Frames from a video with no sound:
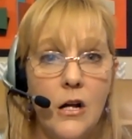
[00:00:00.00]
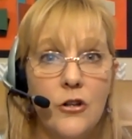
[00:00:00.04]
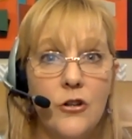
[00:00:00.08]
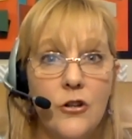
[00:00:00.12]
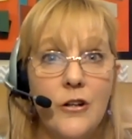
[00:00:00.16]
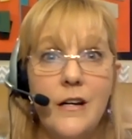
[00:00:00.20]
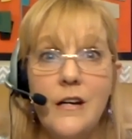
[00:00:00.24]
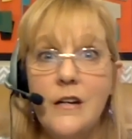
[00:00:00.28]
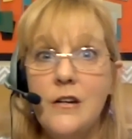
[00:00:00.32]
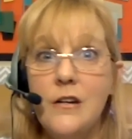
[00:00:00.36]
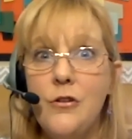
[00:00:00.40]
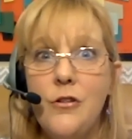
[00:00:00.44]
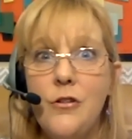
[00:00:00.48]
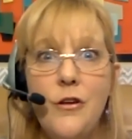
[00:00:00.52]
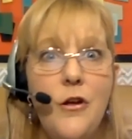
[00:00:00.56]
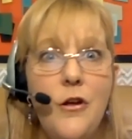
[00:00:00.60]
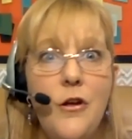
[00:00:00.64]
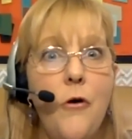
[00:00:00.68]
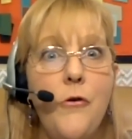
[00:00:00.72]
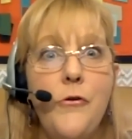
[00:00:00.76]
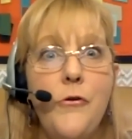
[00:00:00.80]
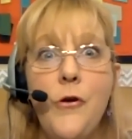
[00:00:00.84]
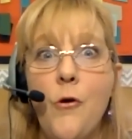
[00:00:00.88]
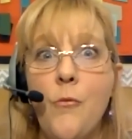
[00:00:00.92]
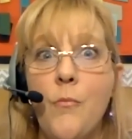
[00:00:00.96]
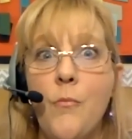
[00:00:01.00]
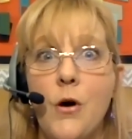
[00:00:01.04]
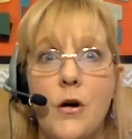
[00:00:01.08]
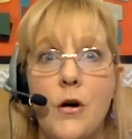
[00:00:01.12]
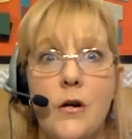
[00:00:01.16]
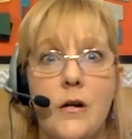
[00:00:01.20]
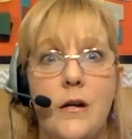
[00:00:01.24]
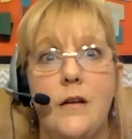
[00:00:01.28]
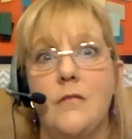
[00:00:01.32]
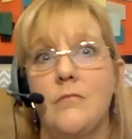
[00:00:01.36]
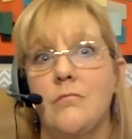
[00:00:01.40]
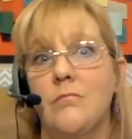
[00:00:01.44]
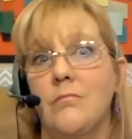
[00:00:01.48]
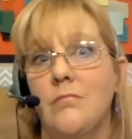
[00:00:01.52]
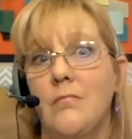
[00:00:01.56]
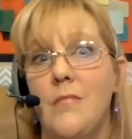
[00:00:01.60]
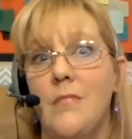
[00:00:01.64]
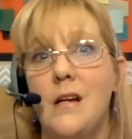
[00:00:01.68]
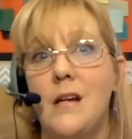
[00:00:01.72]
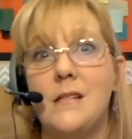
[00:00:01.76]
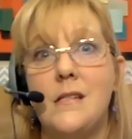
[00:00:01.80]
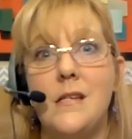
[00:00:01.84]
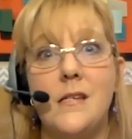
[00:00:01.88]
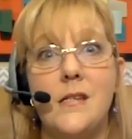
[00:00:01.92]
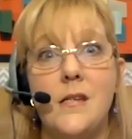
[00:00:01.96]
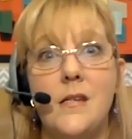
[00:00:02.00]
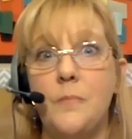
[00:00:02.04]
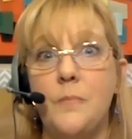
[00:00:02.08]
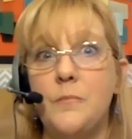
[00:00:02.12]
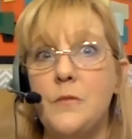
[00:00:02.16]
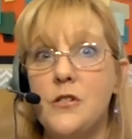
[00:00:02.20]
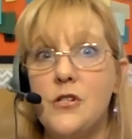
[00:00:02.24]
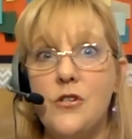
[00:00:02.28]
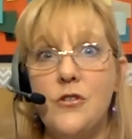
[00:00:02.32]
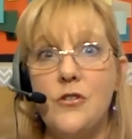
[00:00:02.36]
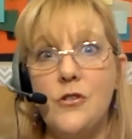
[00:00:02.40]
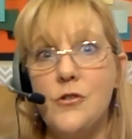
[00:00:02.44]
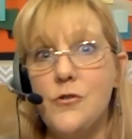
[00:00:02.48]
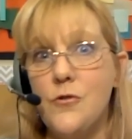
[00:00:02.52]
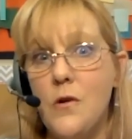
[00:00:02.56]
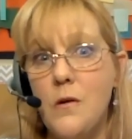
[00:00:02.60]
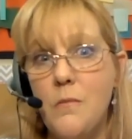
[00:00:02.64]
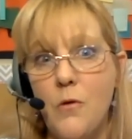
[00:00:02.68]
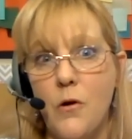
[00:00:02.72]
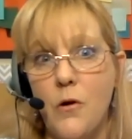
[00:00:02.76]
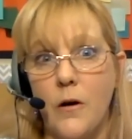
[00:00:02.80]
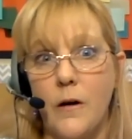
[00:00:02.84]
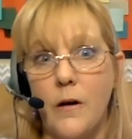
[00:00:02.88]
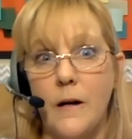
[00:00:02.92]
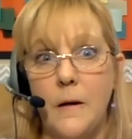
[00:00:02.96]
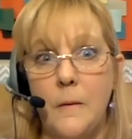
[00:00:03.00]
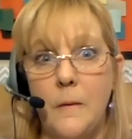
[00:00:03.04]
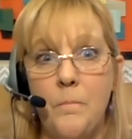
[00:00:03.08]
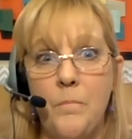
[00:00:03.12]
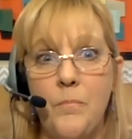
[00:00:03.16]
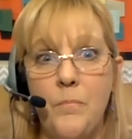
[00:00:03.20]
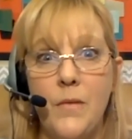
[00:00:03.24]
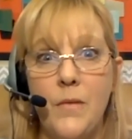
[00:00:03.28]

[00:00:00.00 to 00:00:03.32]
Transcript: Look into the yo yo market, it's a sub niche of the toy market.